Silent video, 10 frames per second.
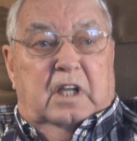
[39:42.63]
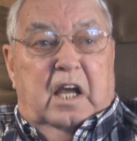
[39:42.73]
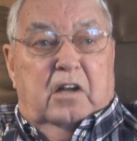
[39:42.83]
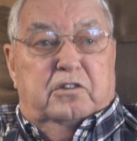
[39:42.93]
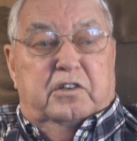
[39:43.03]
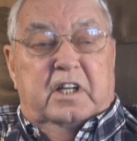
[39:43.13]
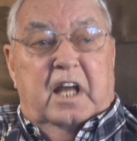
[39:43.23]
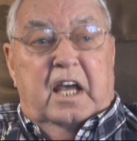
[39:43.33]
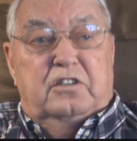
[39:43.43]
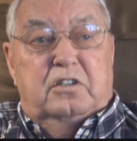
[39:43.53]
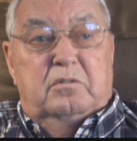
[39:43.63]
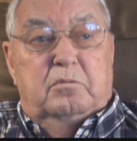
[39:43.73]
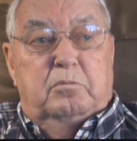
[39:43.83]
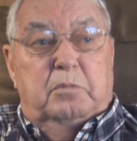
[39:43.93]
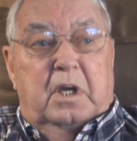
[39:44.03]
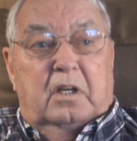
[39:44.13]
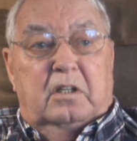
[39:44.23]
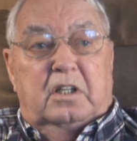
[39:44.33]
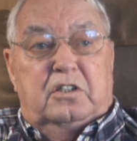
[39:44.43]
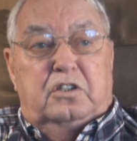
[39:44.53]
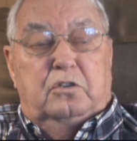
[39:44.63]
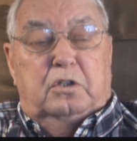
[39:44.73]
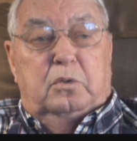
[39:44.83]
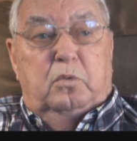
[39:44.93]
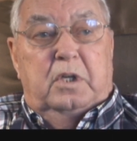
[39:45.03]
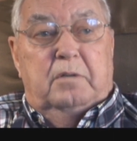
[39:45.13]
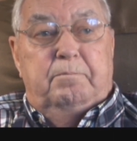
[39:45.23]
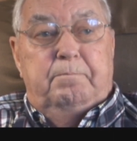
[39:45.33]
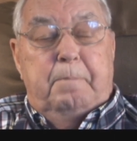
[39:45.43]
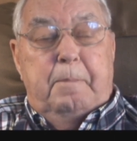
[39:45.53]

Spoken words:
gallantry in action medal that you can win,